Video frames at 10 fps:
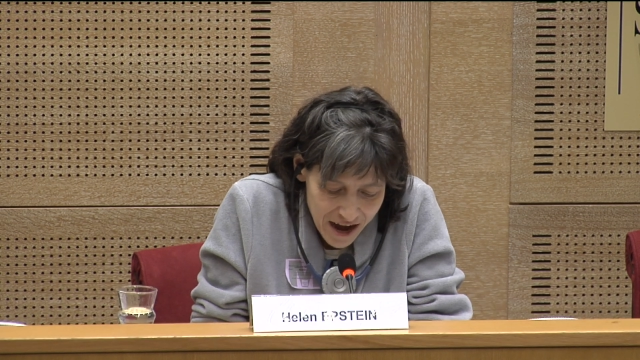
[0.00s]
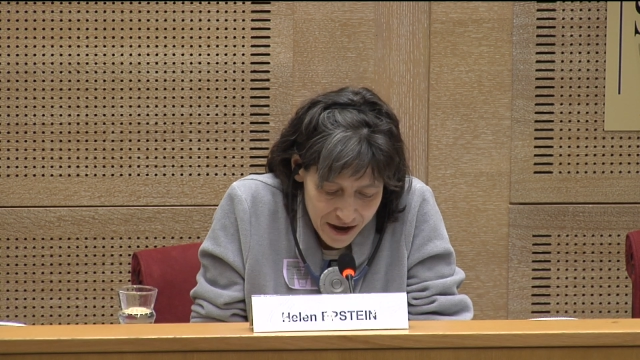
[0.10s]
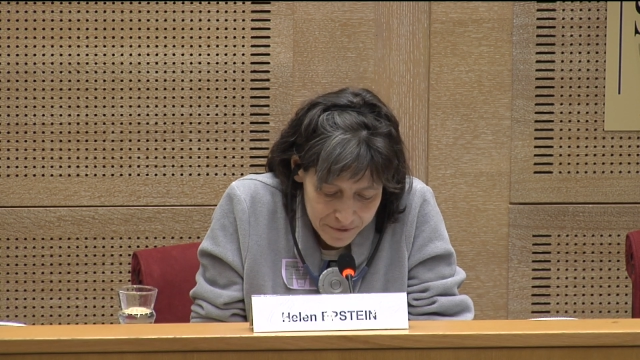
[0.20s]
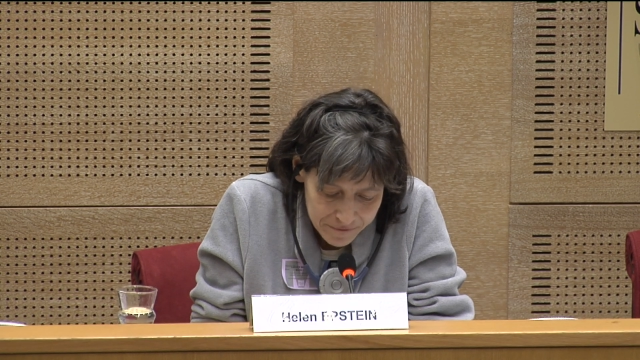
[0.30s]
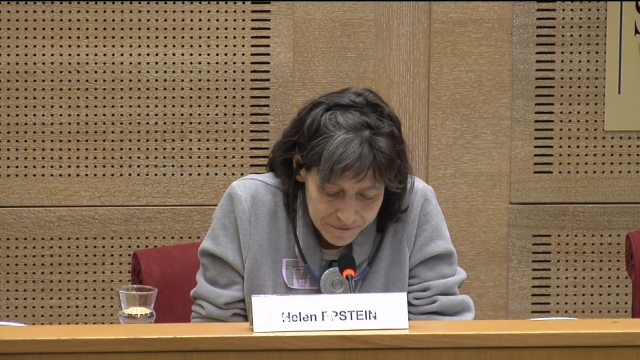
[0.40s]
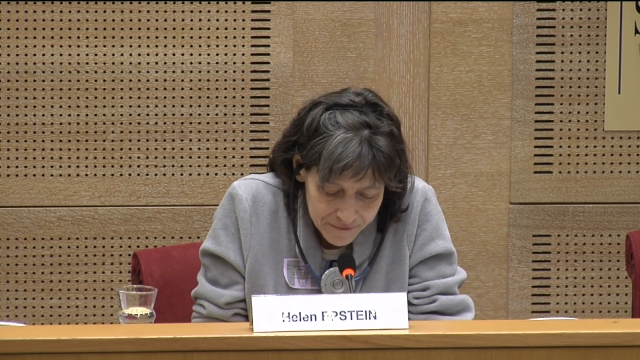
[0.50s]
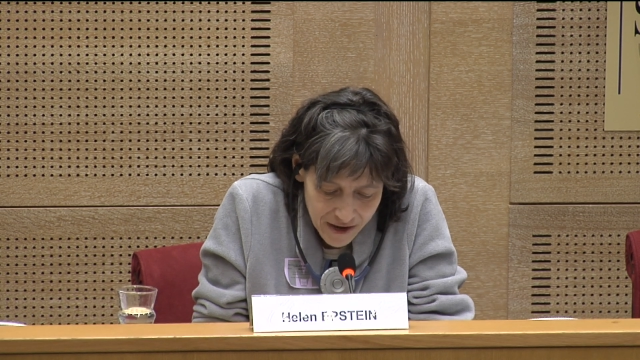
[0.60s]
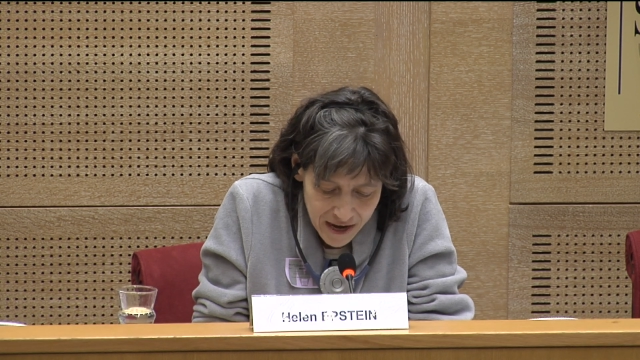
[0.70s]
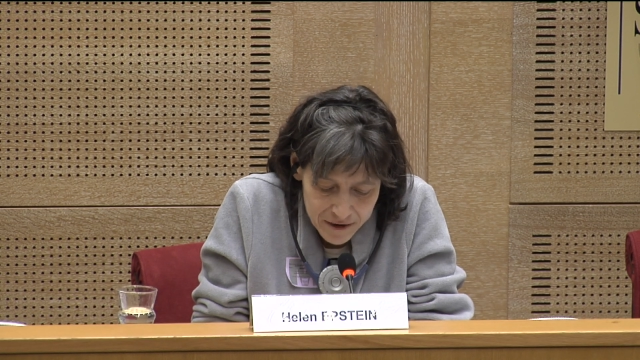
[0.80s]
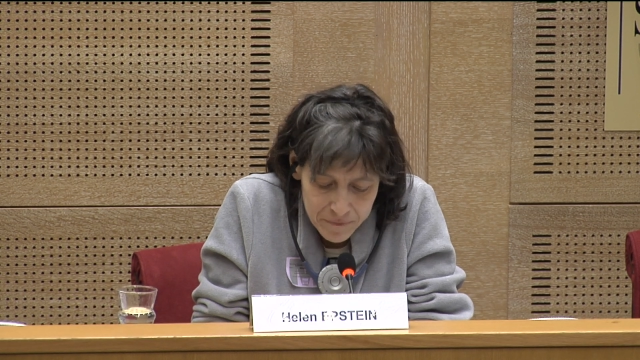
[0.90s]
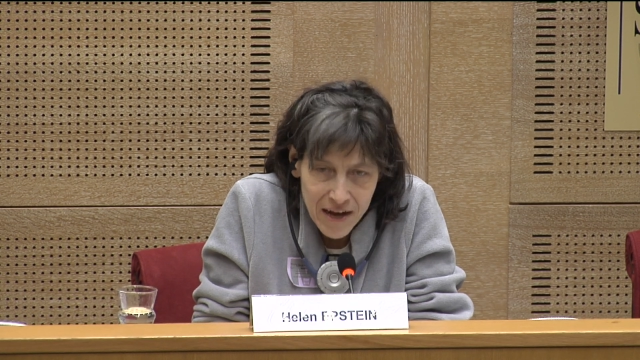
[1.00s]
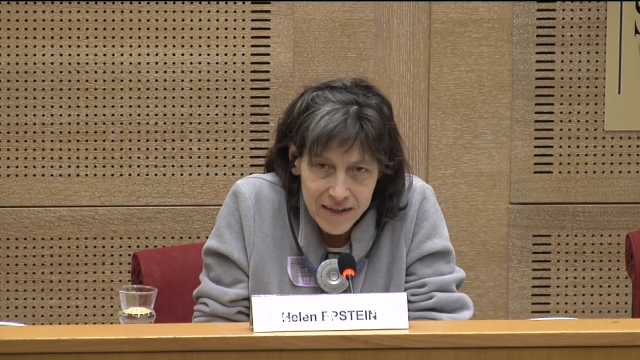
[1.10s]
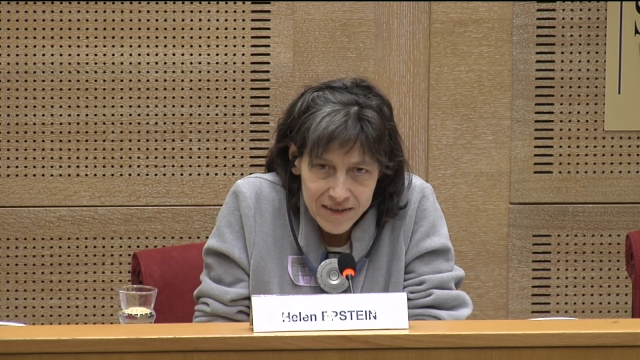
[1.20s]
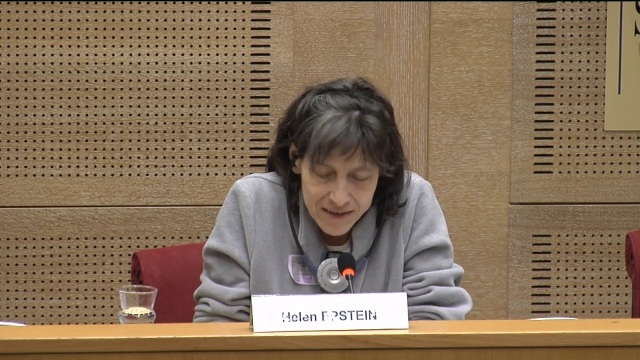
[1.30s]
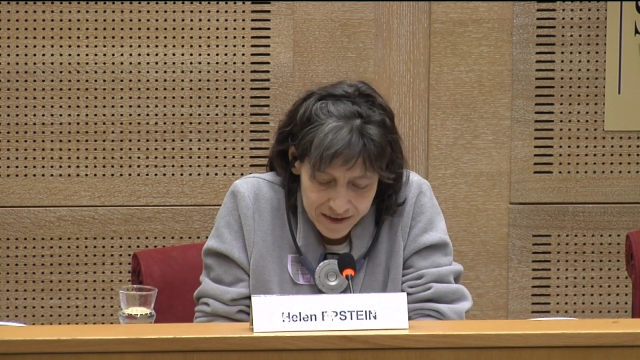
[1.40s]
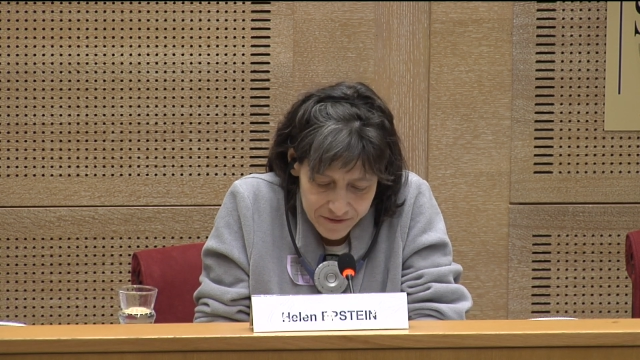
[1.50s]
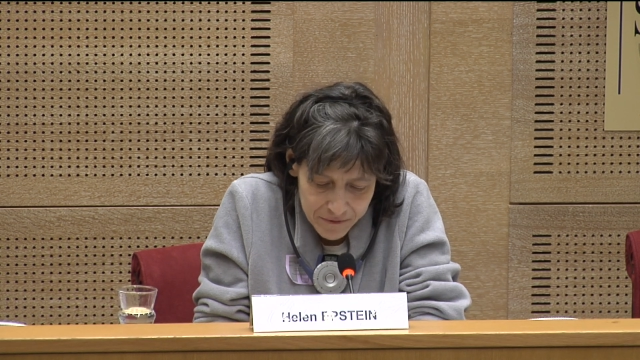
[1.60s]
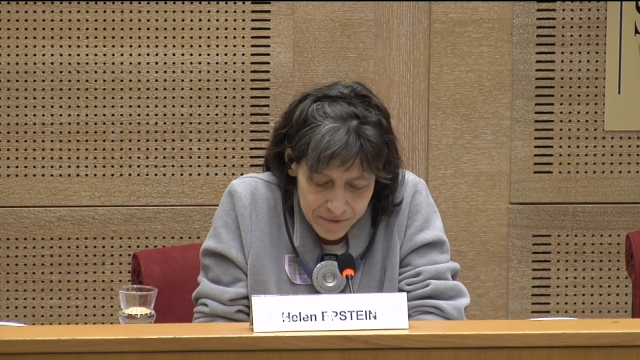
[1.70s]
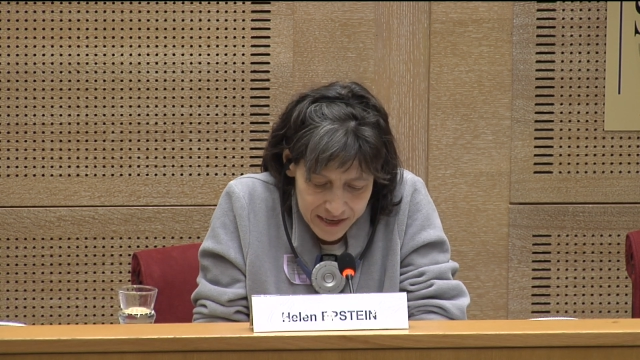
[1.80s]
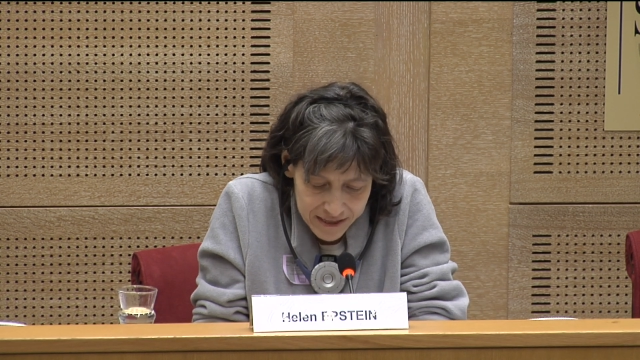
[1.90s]
I apologize
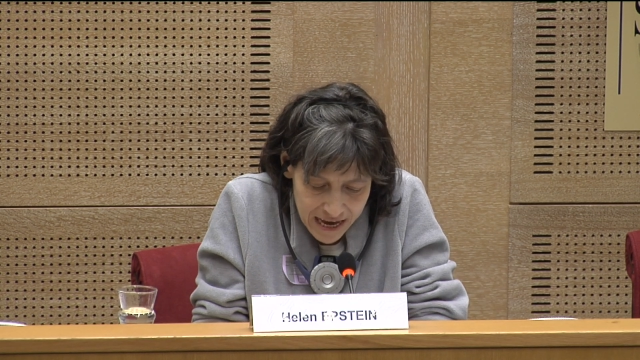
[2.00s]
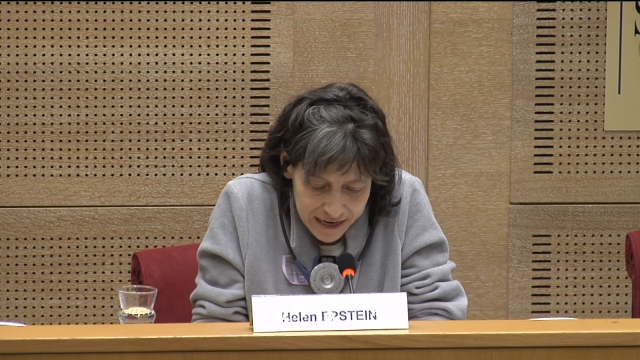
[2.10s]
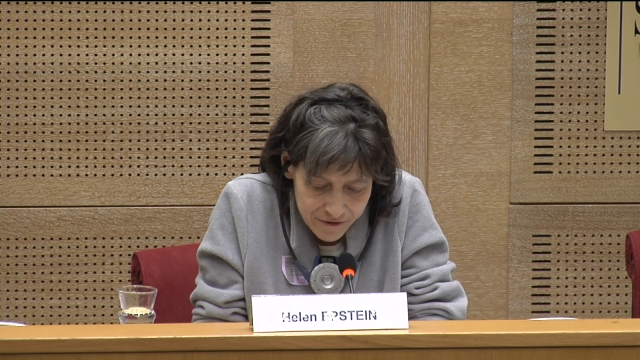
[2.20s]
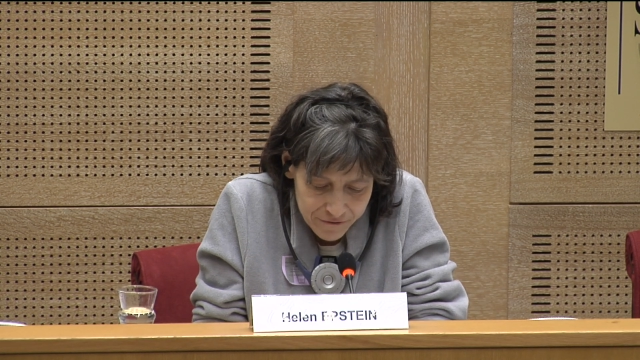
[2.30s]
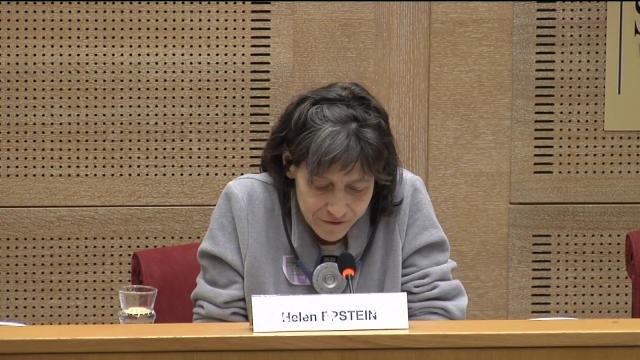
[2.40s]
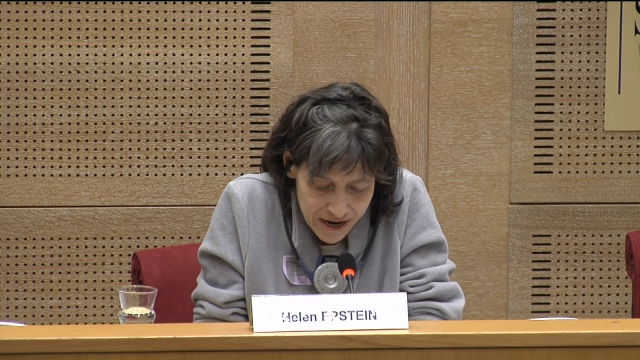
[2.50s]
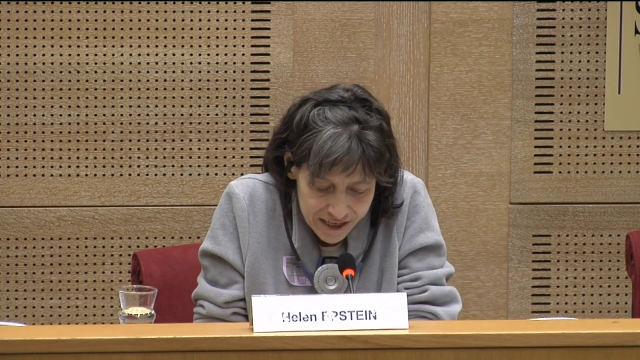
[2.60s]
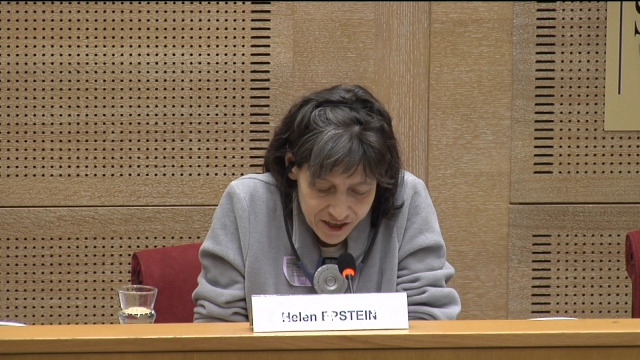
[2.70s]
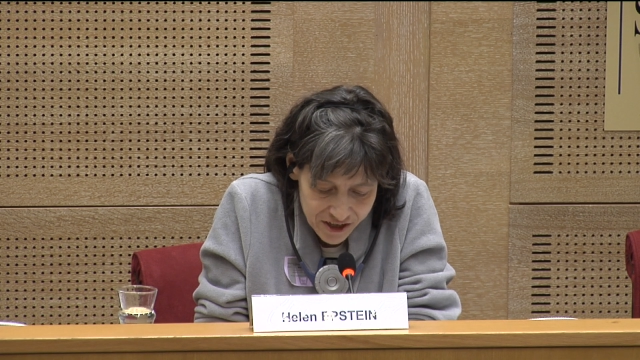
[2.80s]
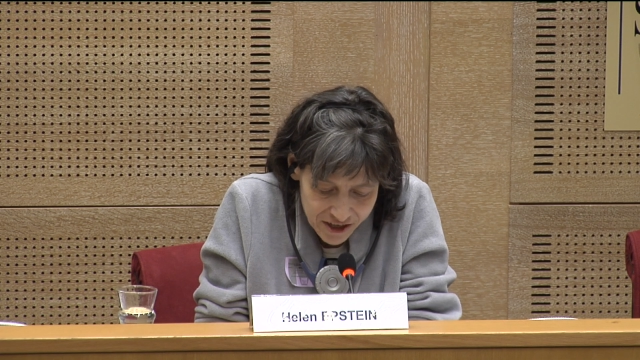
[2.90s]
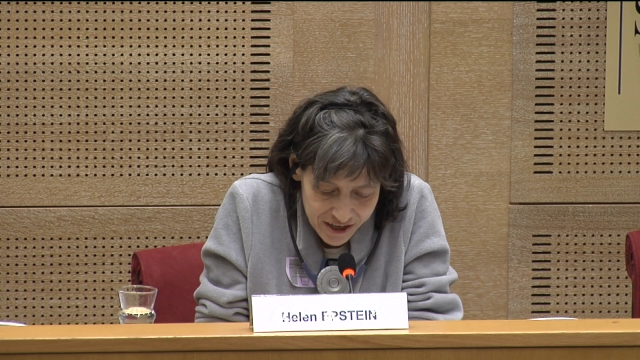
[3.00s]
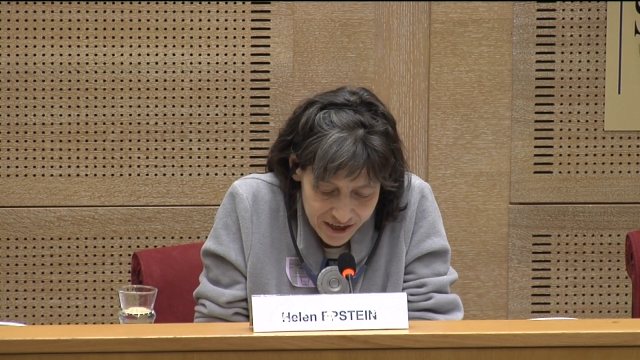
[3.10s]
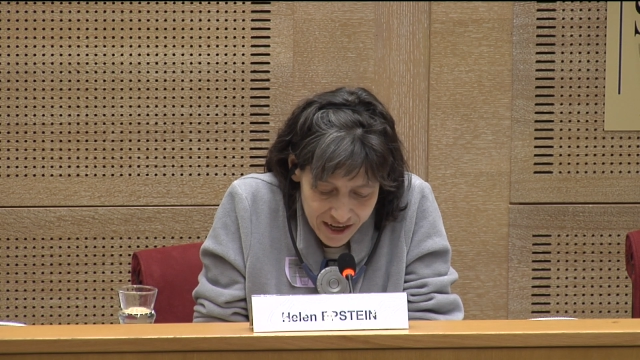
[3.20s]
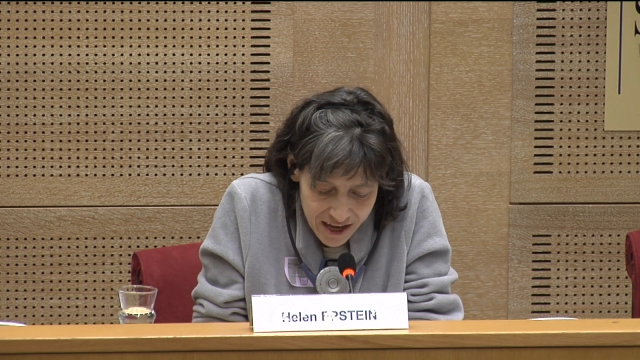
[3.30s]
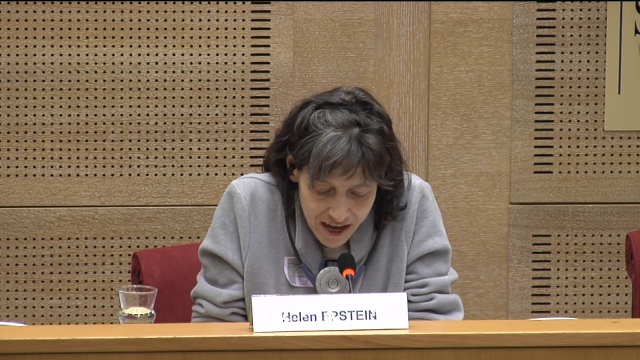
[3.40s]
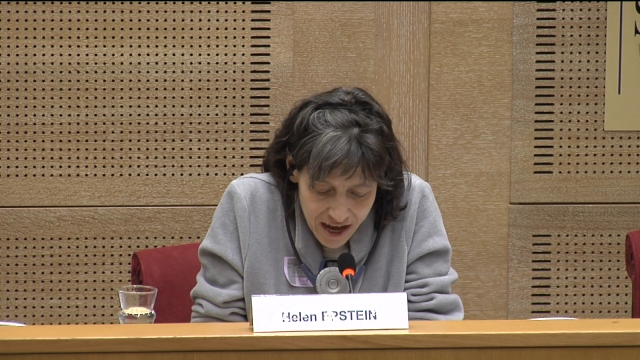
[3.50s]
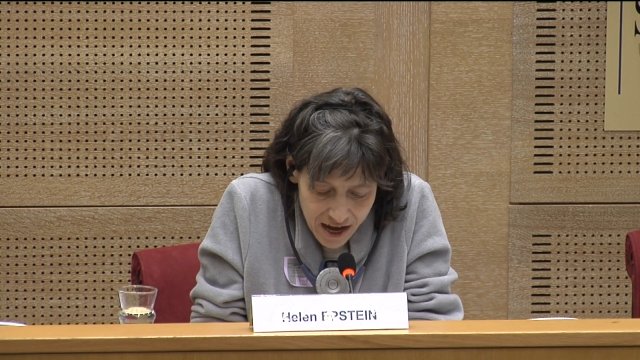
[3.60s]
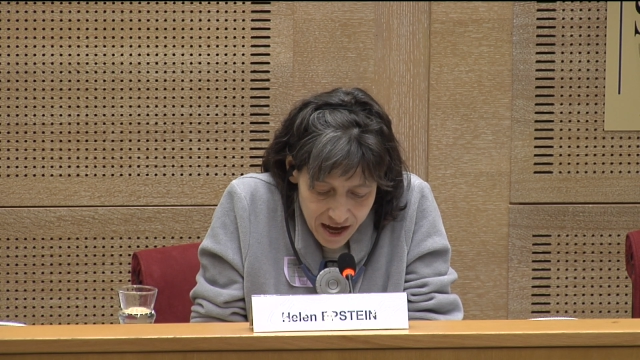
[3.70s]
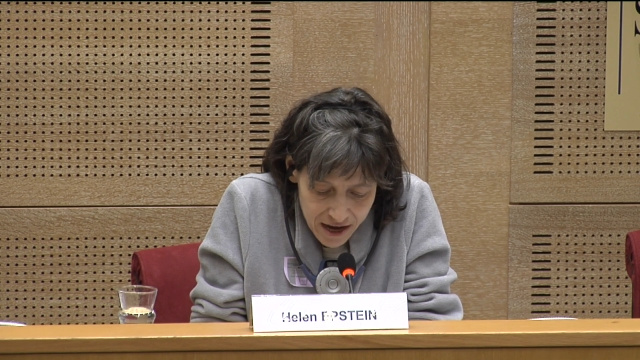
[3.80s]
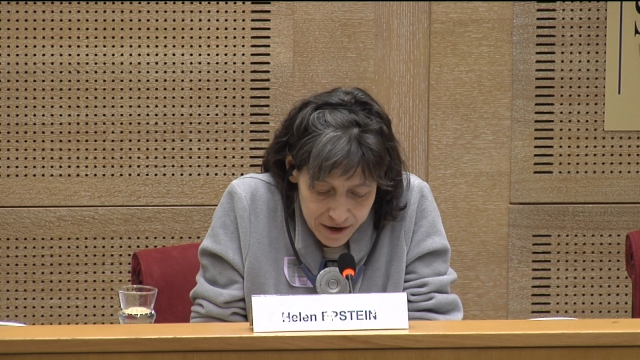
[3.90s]
for my lack of French.
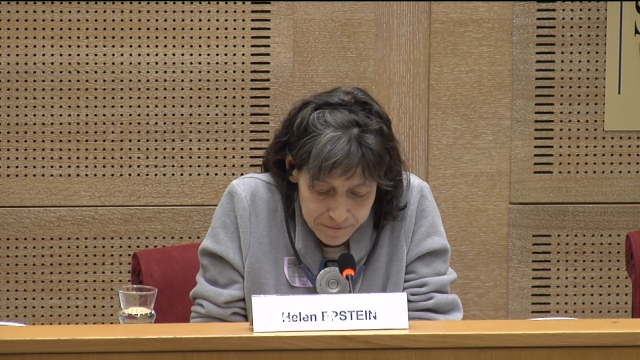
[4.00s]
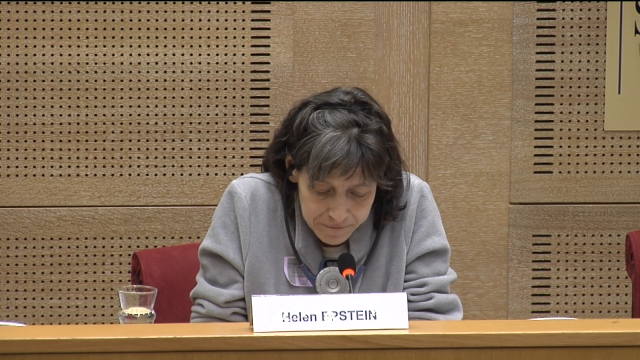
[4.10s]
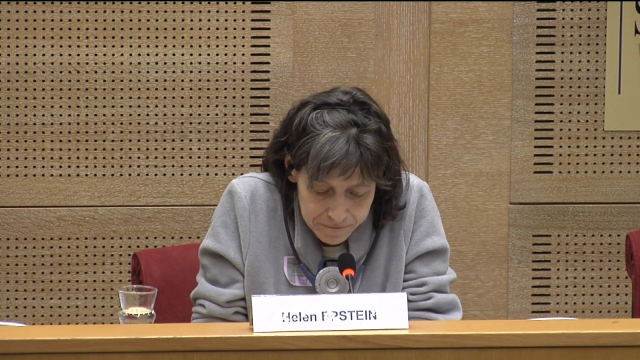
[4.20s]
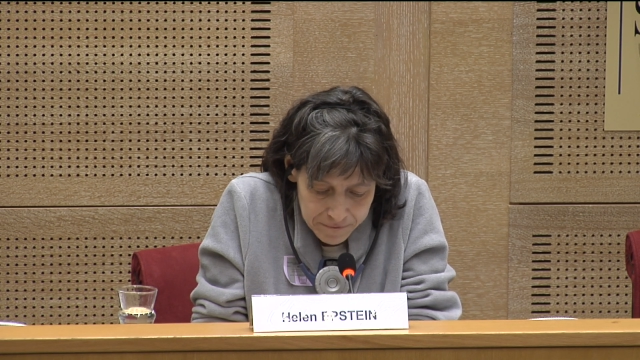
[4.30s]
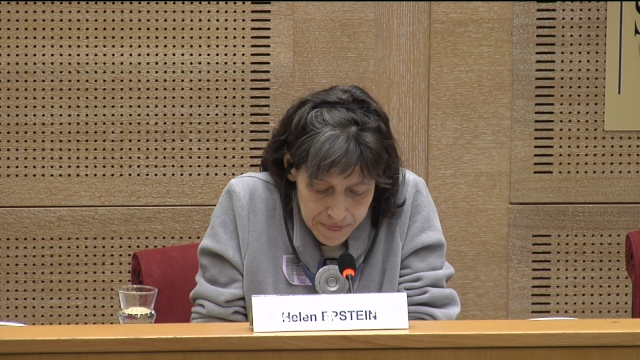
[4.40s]
So